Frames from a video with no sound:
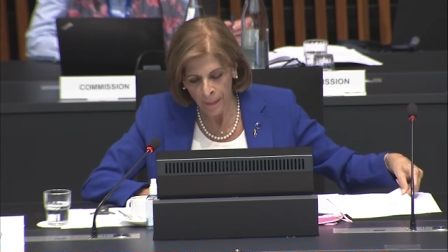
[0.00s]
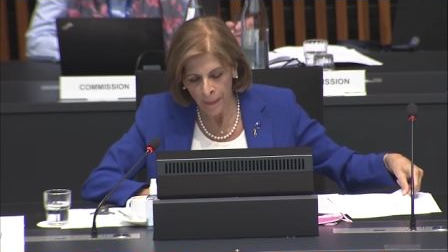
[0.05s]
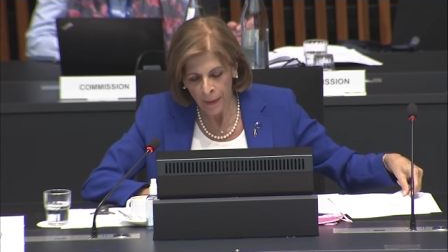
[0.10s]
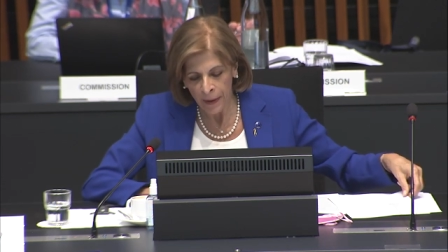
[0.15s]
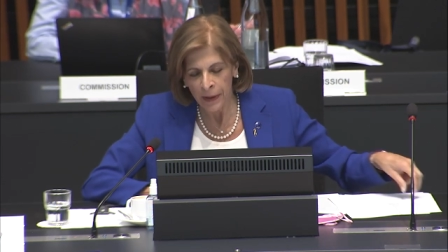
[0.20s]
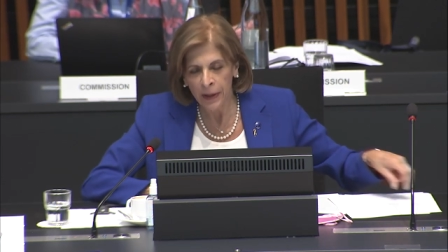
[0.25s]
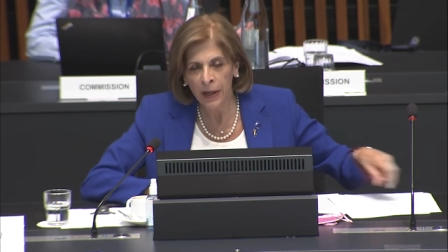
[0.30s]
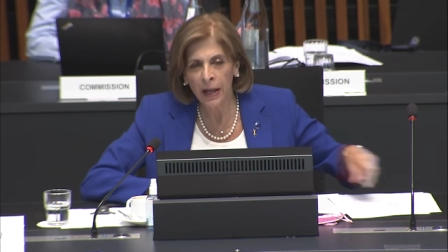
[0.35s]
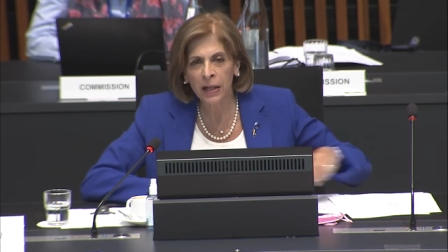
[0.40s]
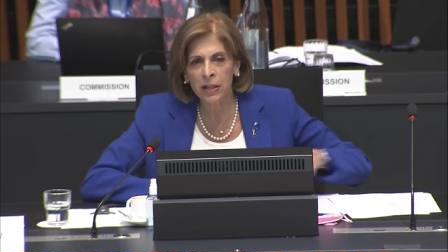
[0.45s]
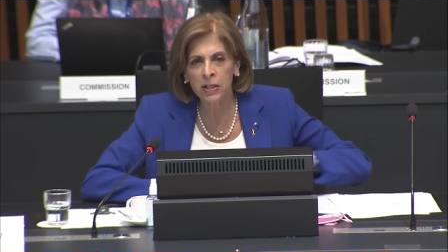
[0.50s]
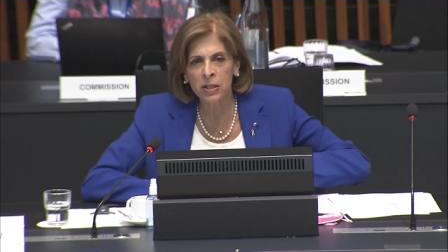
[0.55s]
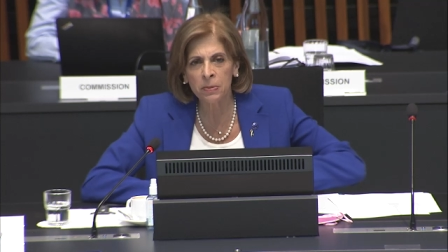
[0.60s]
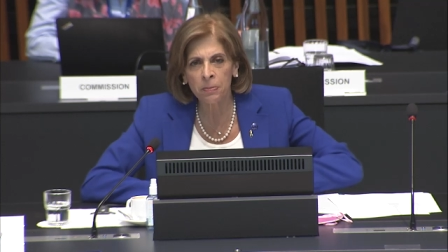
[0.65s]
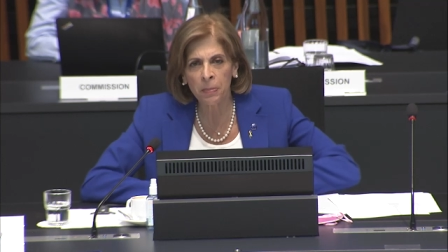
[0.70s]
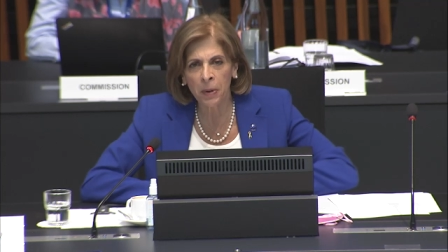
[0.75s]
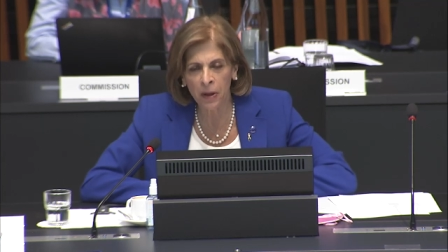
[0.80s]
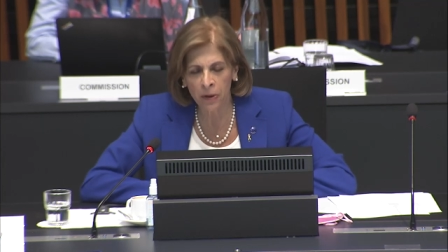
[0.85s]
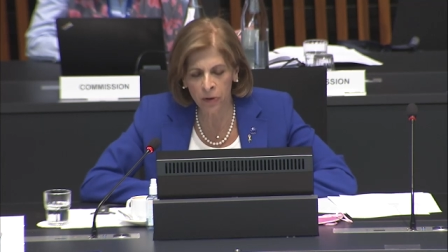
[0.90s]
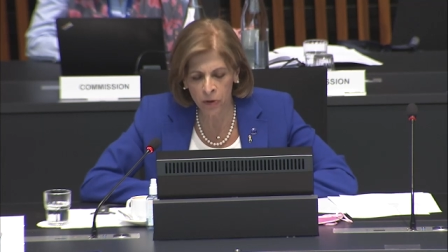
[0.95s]
Next
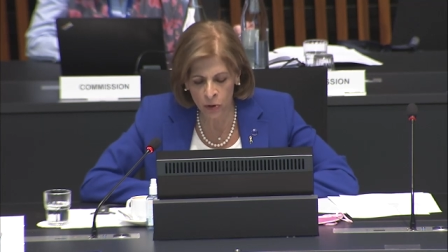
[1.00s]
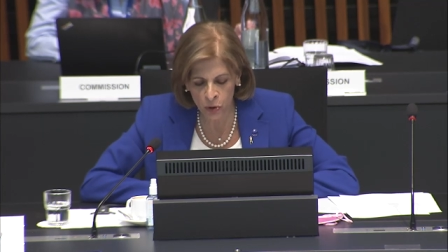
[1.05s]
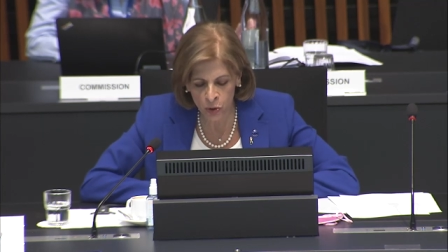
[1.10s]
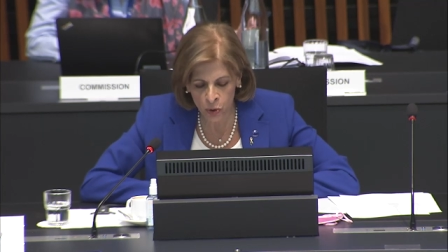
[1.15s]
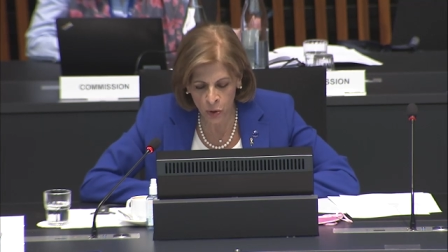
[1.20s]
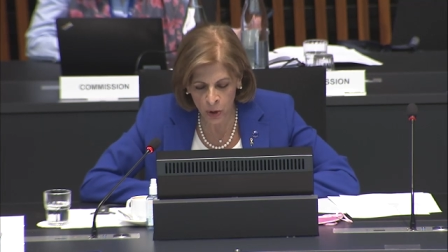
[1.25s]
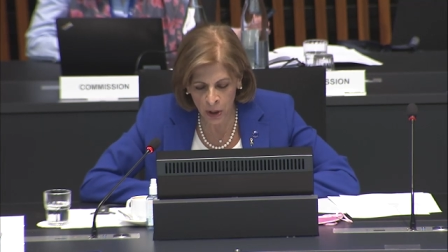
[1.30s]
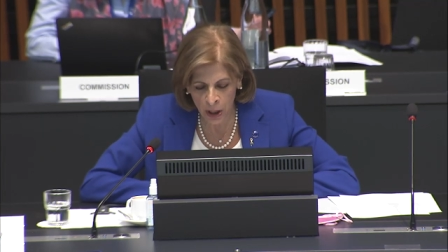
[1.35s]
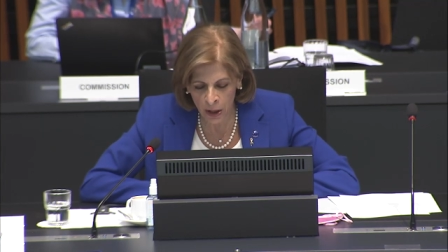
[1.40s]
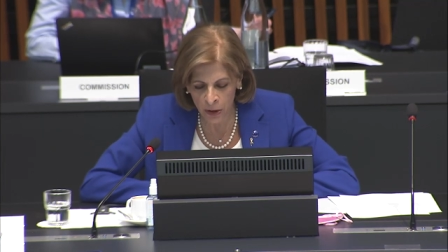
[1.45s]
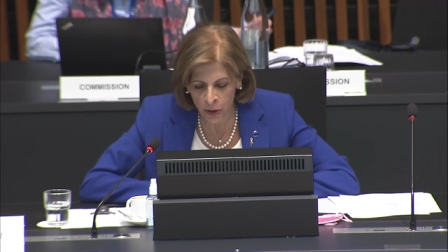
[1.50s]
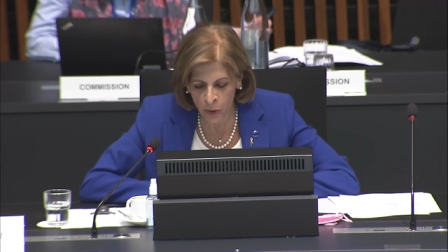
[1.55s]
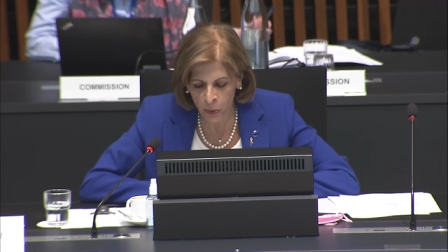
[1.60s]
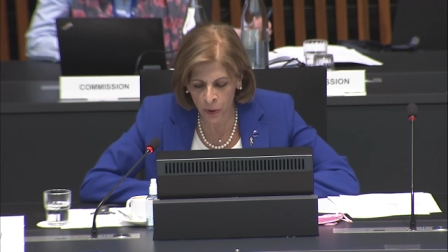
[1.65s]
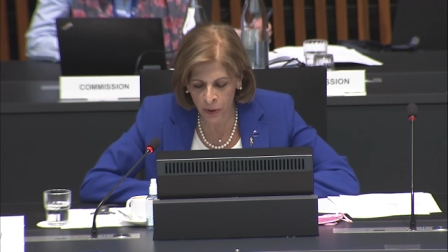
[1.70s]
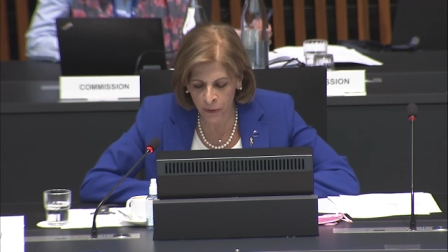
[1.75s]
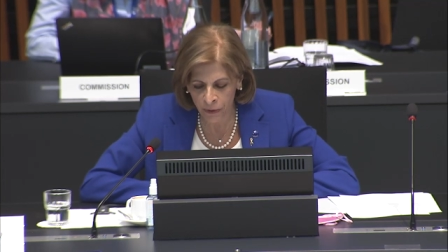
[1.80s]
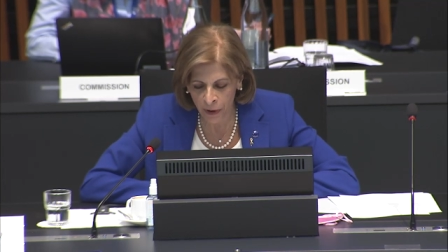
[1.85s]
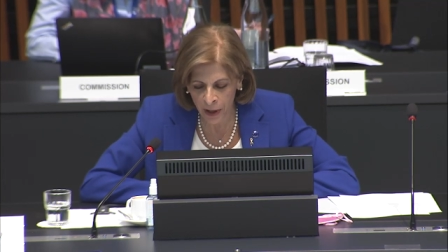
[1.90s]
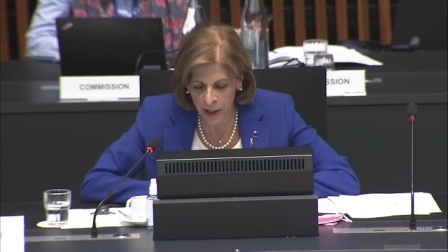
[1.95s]
month, together
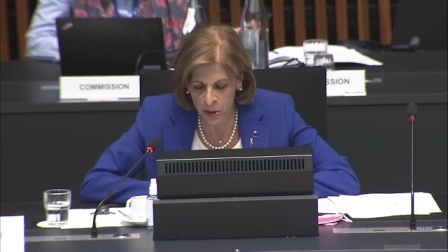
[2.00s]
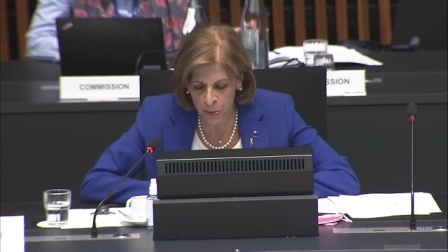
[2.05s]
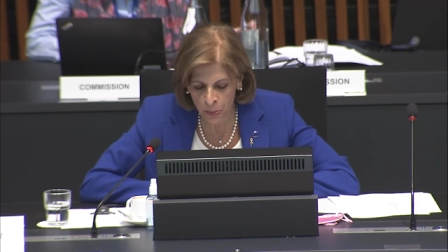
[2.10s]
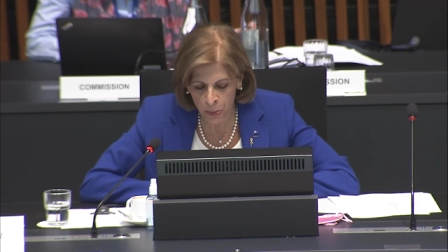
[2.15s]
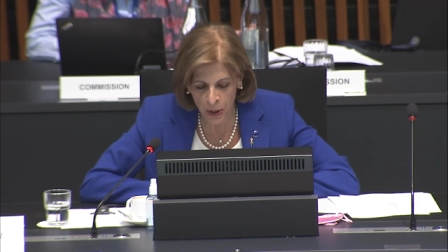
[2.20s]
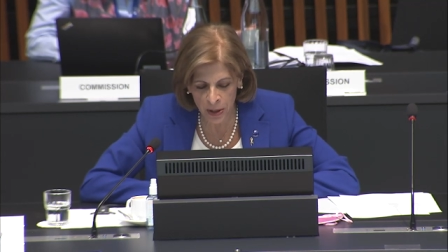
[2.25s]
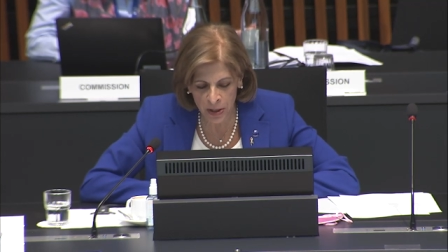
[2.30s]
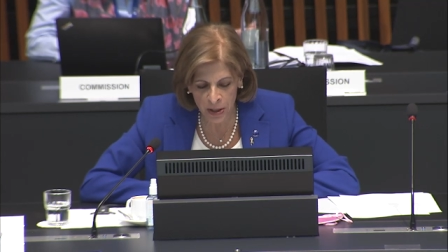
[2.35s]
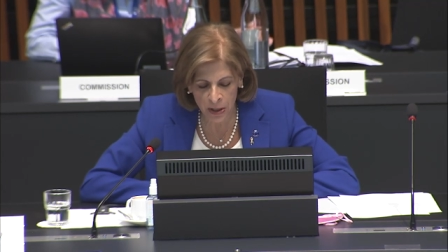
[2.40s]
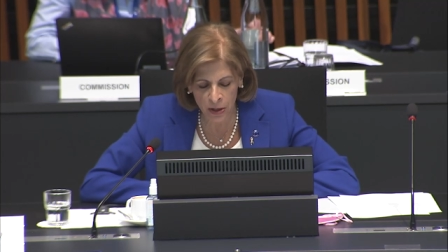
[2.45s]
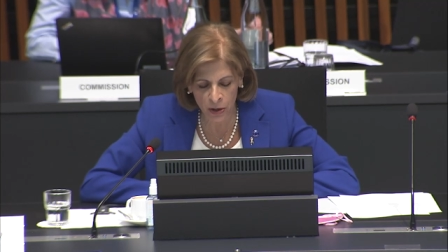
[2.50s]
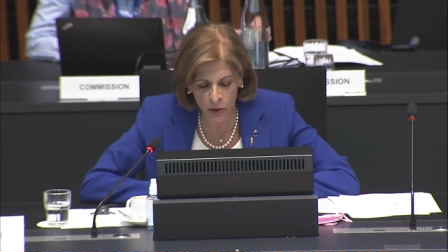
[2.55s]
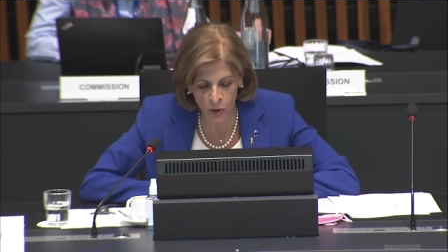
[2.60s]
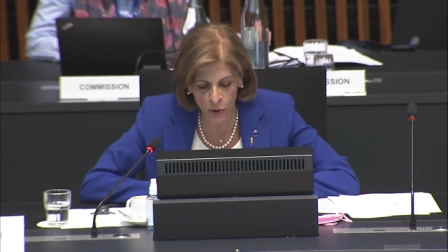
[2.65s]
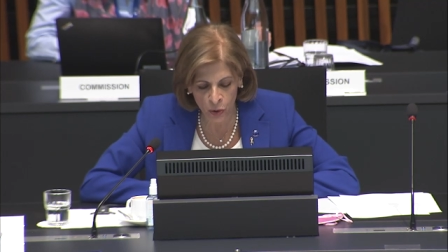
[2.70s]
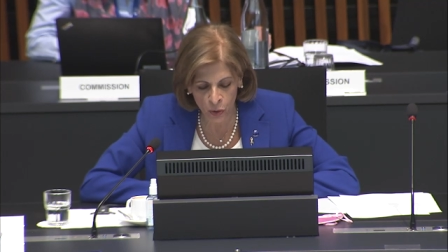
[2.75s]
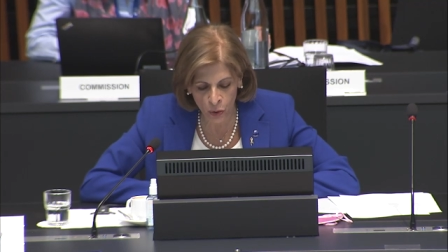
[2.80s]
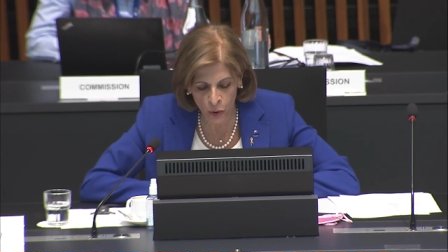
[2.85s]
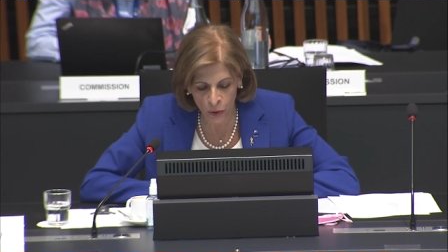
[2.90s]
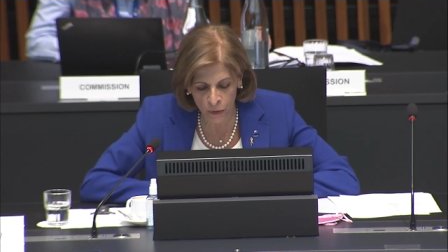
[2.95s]
with Vice President
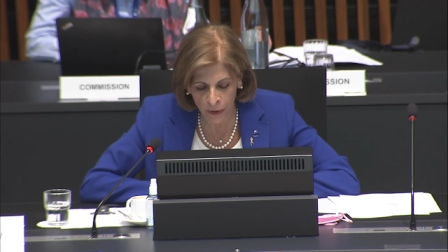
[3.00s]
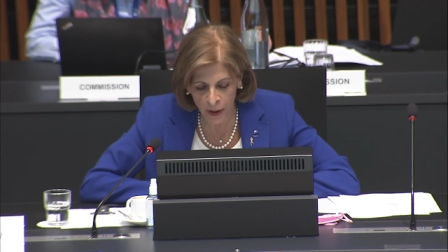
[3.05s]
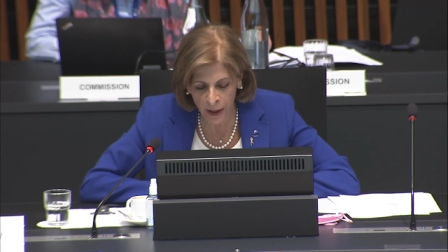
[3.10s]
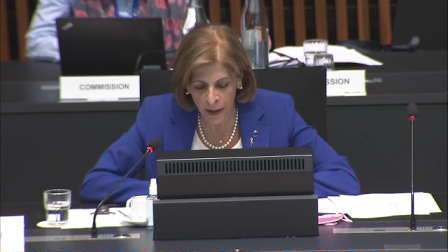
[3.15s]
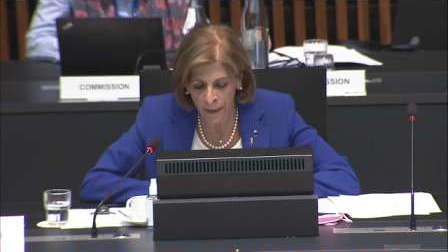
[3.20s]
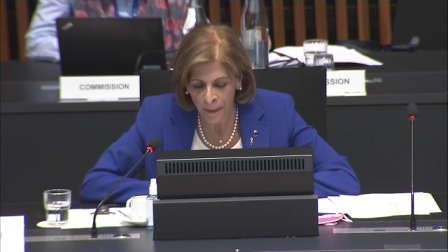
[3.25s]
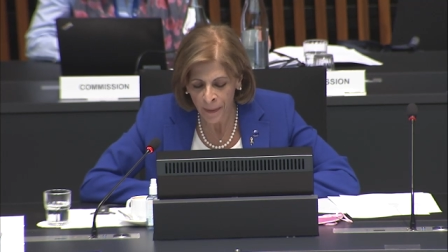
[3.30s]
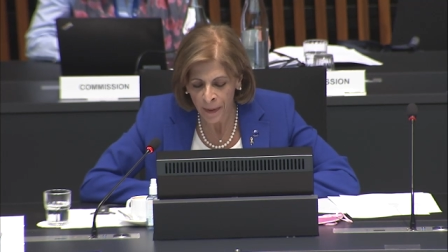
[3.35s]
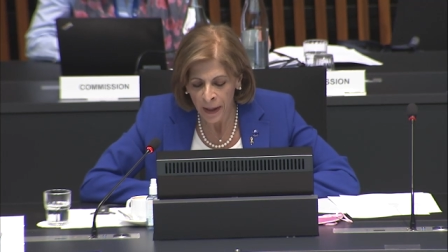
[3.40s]
Jourova,